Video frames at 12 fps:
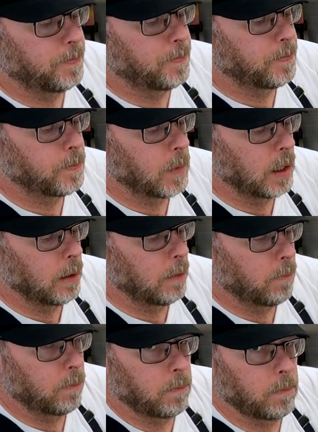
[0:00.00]

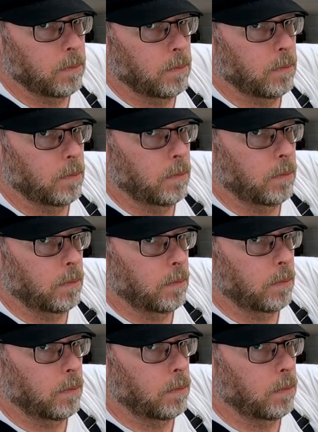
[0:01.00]

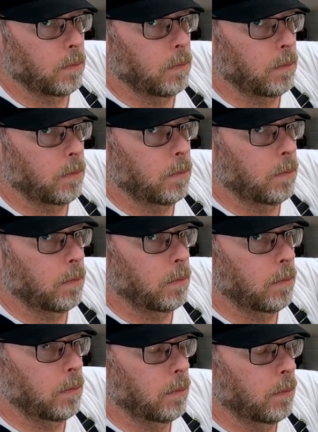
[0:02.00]

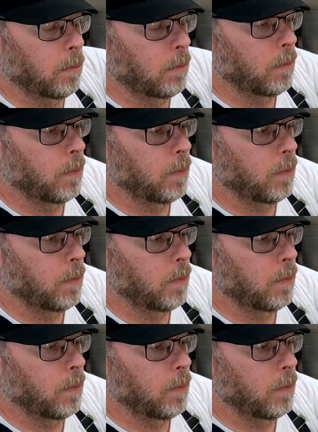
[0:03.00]
Nothing is said.